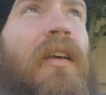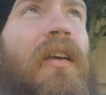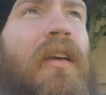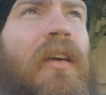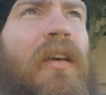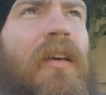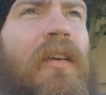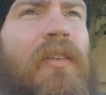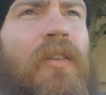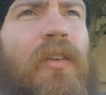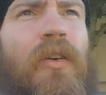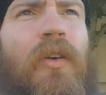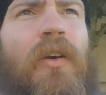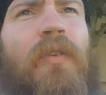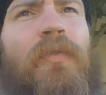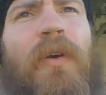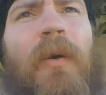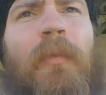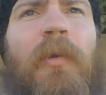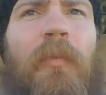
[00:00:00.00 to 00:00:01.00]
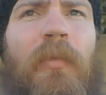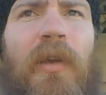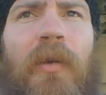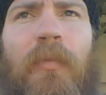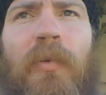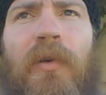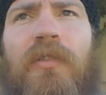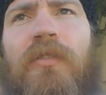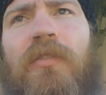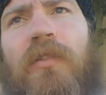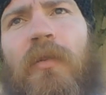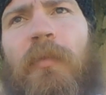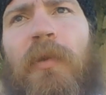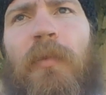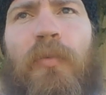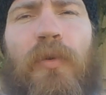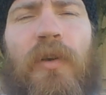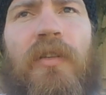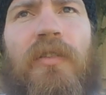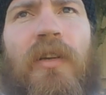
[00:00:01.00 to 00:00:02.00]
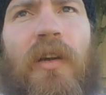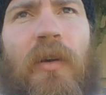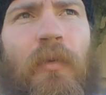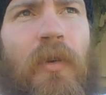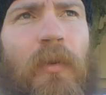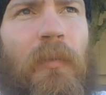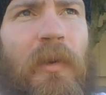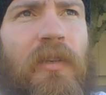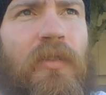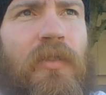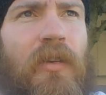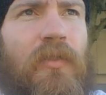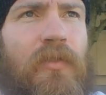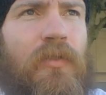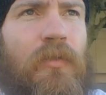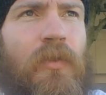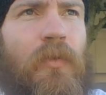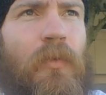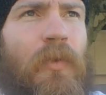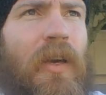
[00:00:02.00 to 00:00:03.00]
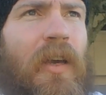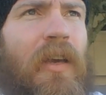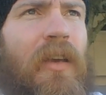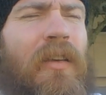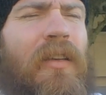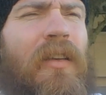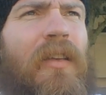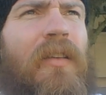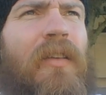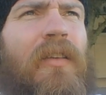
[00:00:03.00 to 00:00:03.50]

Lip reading: And if I'm going to be the person who's going to be preaching, I want to make sure I was doing right.